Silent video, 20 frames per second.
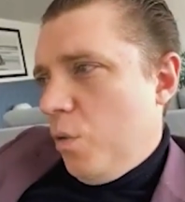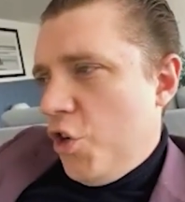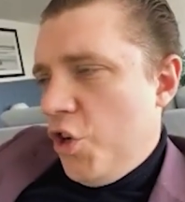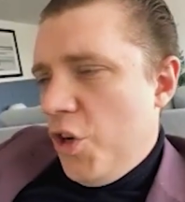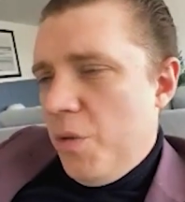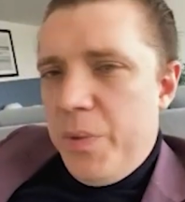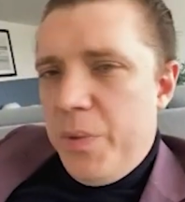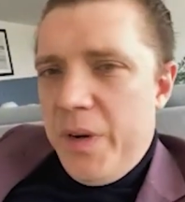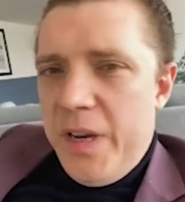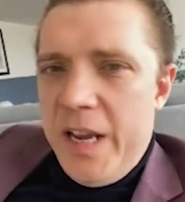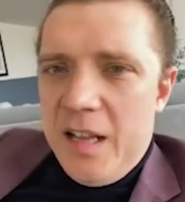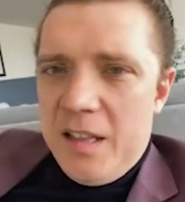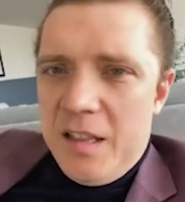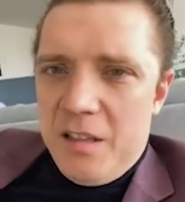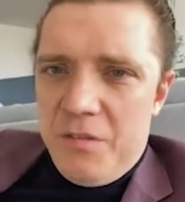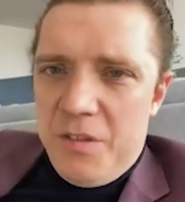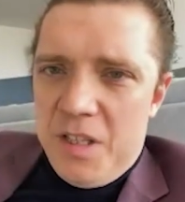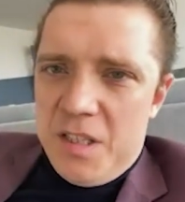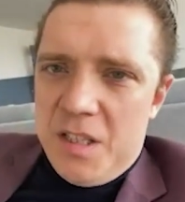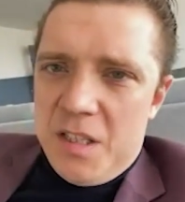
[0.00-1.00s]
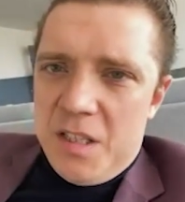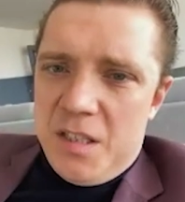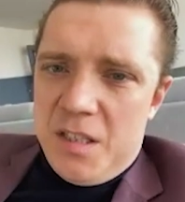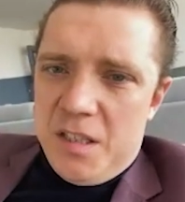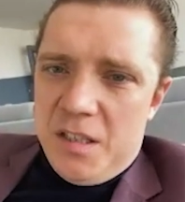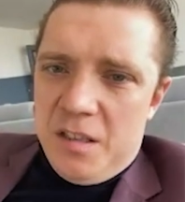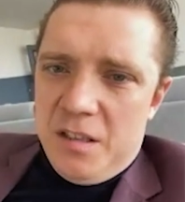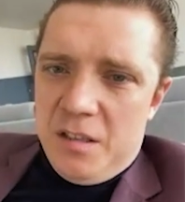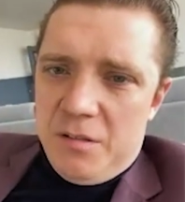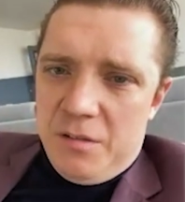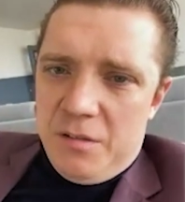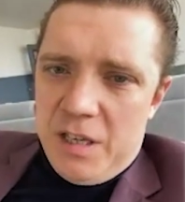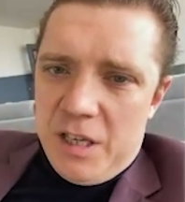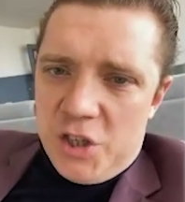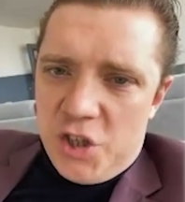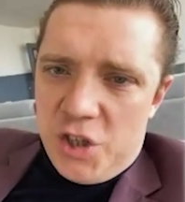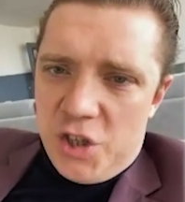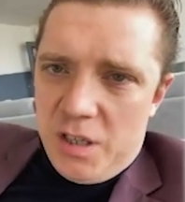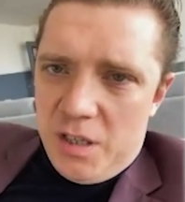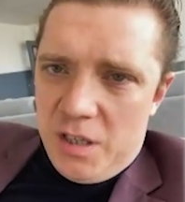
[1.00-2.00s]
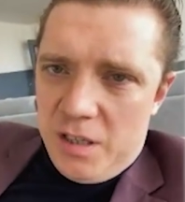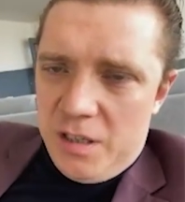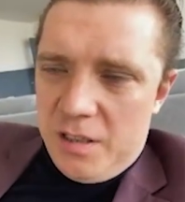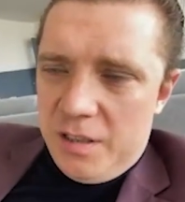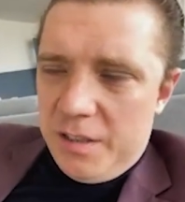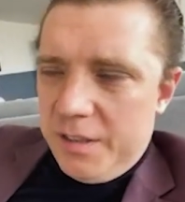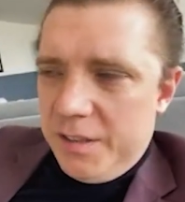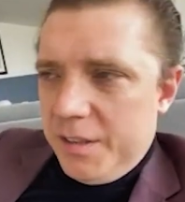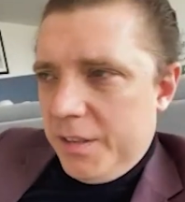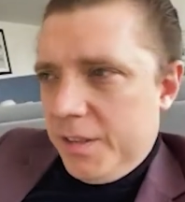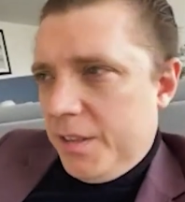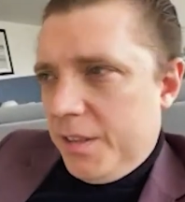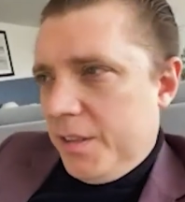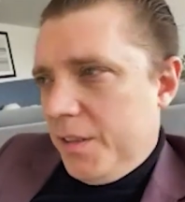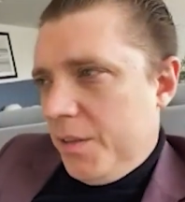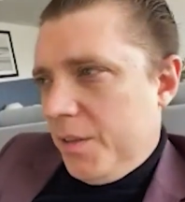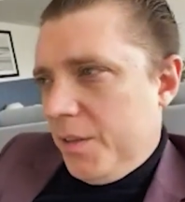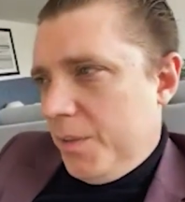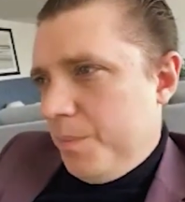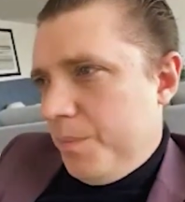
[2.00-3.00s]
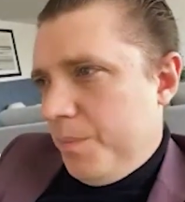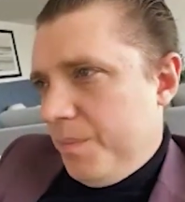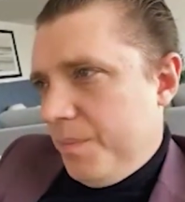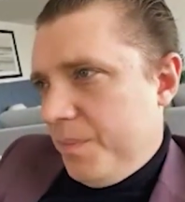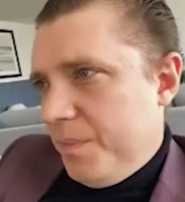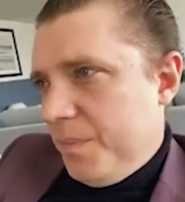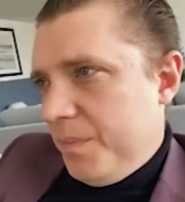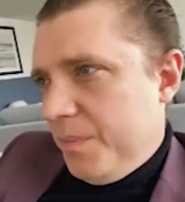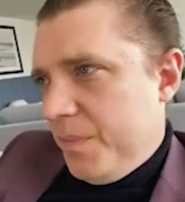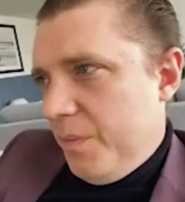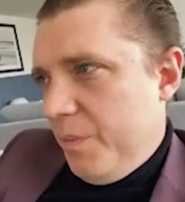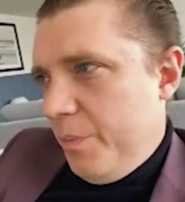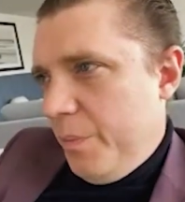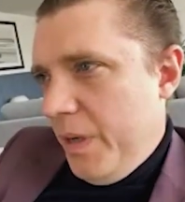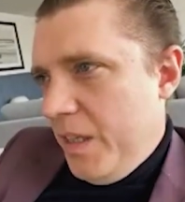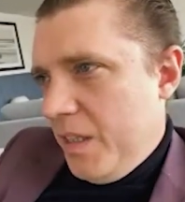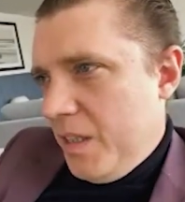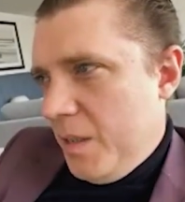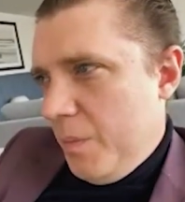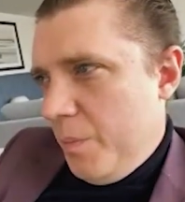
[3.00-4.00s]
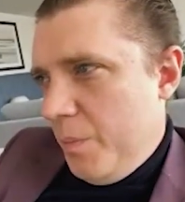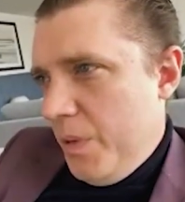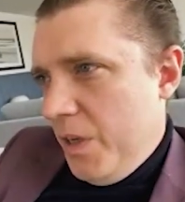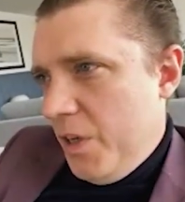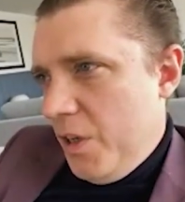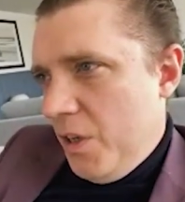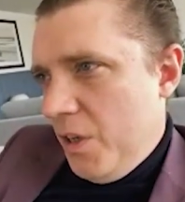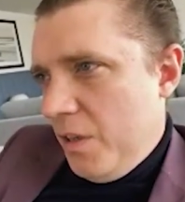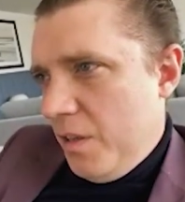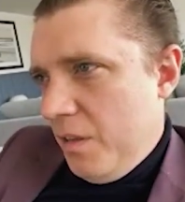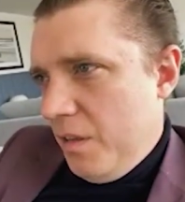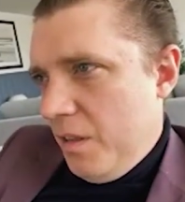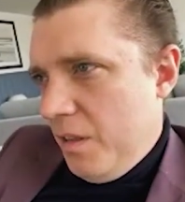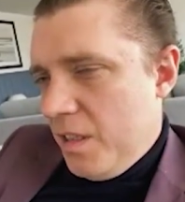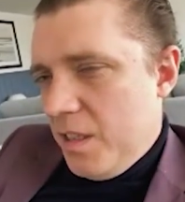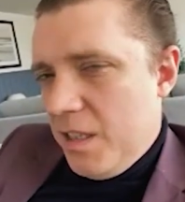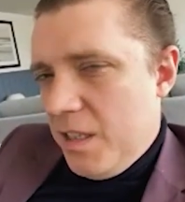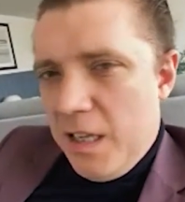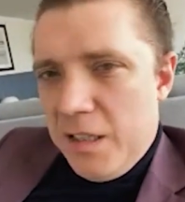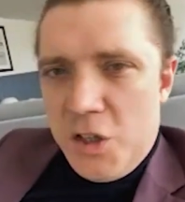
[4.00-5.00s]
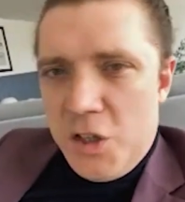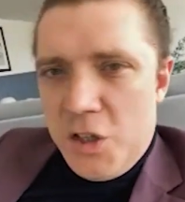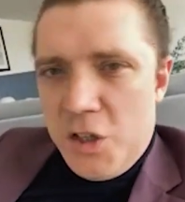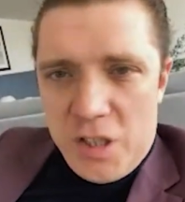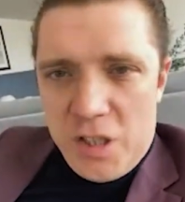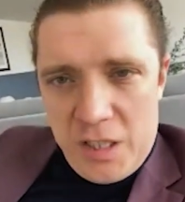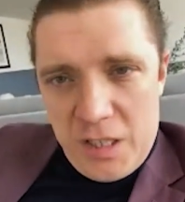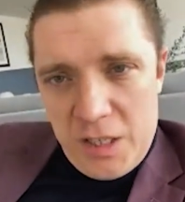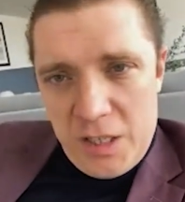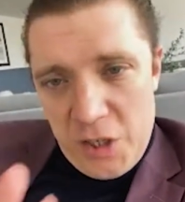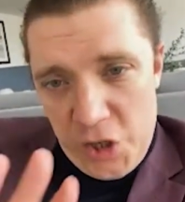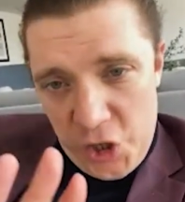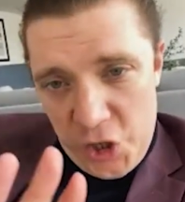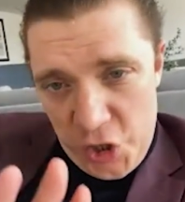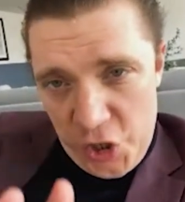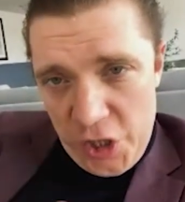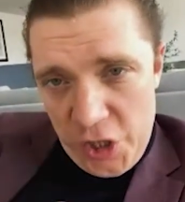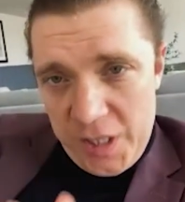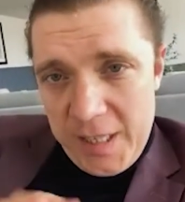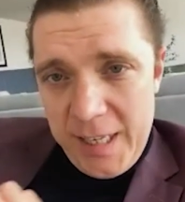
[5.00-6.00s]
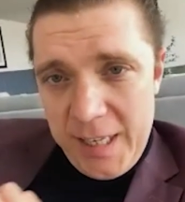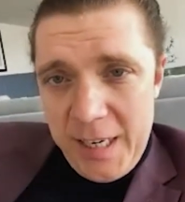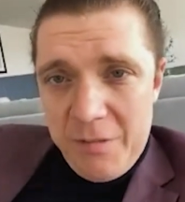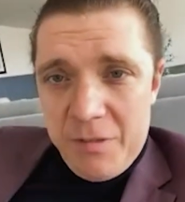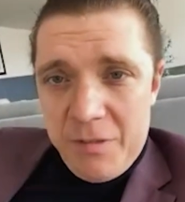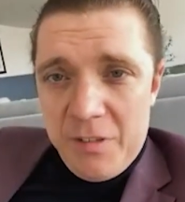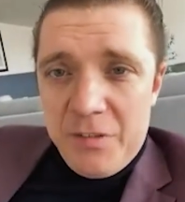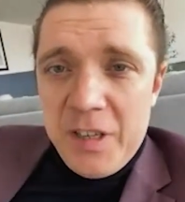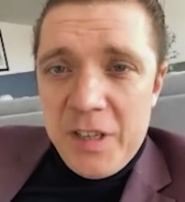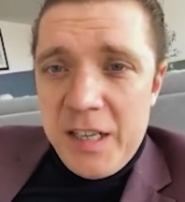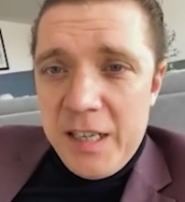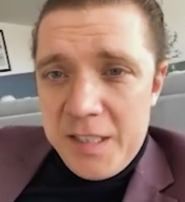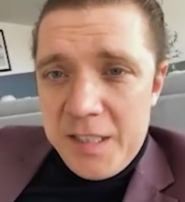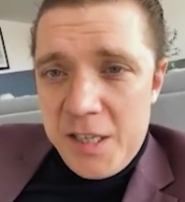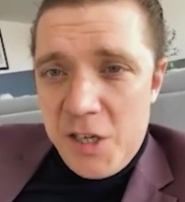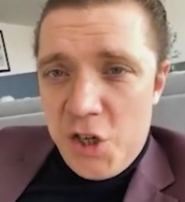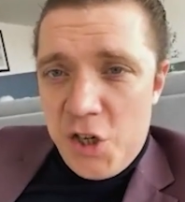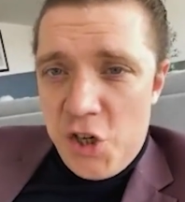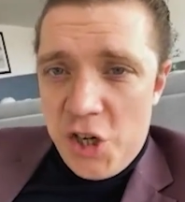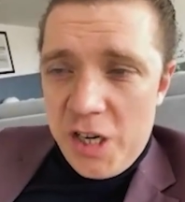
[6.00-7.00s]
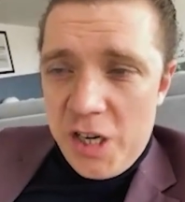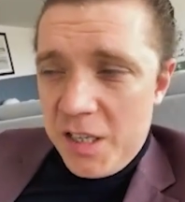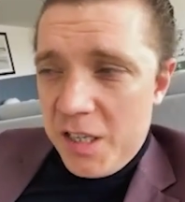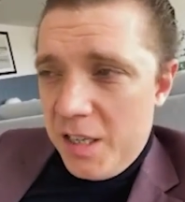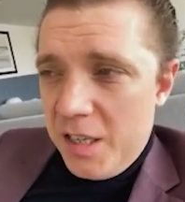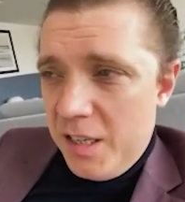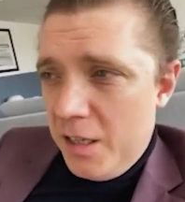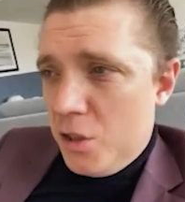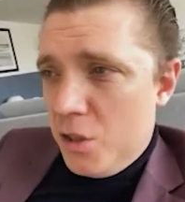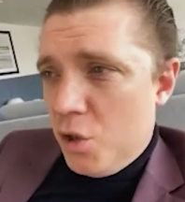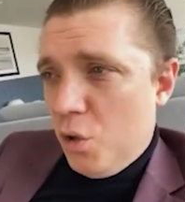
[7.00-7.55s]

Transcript: It's a pleasure to see your happy face. It's a surprise, but it's a happy face of yours.